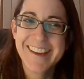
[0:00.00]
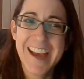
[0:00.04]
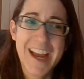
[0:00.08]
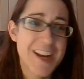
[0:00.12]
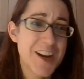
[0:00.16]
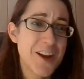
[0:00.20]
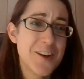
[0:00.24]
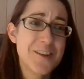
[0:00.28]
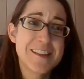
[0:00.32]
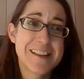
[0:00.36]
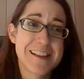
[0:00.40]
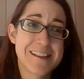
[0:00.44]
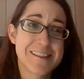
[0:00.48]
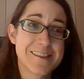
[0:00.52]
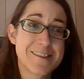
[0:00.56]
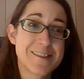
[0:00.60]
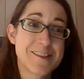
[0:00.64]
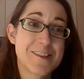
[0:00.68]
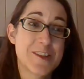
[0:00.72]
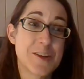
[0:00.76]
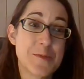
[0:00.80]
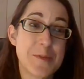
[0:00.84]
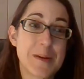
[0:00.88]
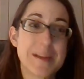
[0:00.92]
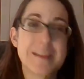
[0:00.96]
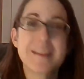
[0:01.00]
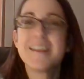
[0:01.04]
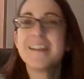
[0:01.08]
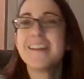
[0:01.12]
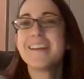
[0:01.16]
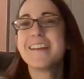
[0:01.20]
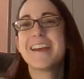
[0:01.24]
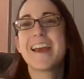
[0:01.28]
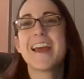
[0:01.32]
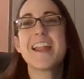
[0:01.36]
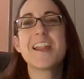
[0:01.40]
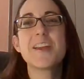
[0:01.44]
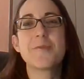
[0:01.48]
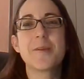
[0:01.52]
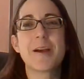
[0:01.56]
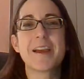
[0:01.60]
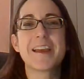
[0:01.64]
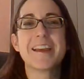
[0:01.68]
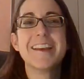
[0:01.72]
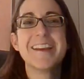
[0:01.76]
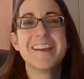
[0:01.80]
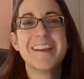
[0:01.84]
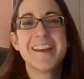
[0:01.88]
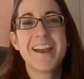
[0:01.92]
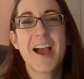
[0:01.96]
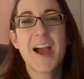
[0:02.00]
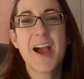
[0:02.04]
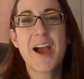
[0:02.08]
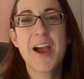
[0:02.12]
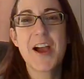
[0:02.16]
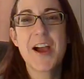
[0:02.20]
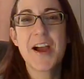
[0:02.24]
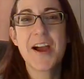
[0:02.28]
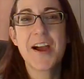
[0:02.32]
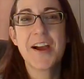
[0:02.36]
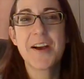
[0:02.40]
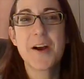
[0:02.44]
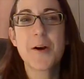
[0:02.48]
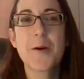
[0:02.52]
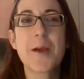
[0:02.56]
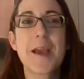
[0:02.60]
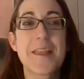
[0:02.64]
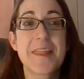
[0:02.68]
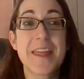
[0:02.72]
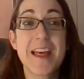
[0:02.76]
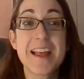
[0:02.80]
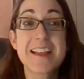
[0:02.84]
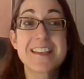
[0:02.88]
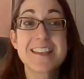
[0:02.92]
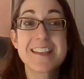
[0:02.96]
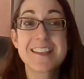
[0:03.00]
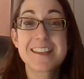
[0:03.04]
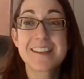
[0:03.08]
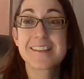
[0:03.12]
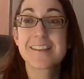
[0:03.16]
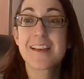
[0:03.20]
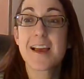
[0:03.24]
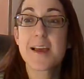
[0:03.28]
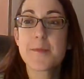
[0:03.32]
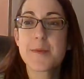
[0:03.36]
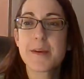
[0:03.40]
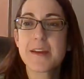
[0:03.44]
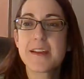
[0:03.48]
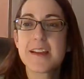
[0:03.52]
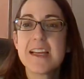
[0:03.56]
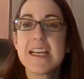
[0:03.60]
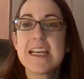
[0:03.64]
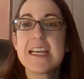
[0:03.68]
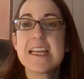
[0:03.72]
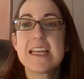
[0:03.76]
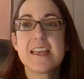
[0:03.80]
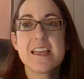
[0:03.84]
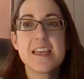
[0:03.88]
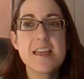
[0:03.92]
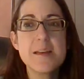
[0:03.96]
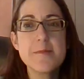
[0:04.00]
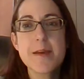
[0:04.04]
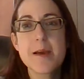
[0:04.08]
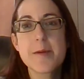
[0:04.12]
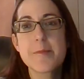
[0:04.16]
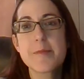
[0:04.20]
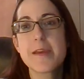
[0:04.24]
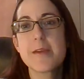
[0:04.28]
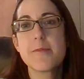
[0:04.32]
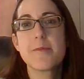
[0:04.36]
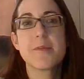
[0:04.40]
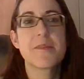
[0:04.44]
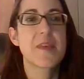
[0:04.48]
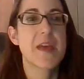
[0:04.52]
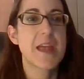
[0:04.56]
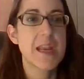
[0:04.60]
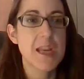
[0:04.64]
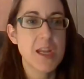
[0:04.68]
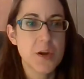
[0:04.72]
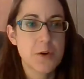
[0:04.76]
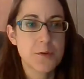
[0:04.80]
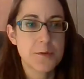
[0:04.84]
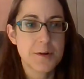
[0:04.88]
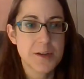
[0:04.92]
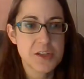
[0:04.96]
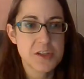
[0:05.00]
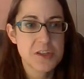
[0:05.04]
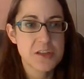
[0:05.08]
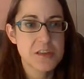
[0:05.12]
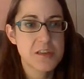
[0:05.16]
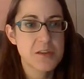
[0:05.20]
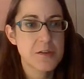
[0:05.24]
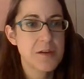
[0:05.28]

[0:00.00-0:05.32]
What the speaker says: I know it sounds stupid. Anyway, okay, that's this assignment. Email me with any questions